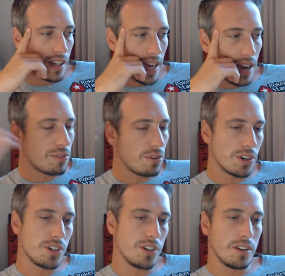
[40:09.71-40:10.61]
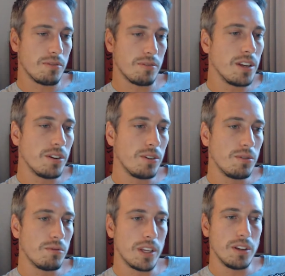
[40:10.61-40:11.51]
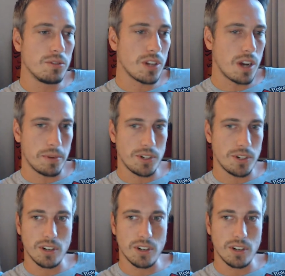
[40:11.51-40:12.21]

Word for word: yeah, of course, when you use uppers,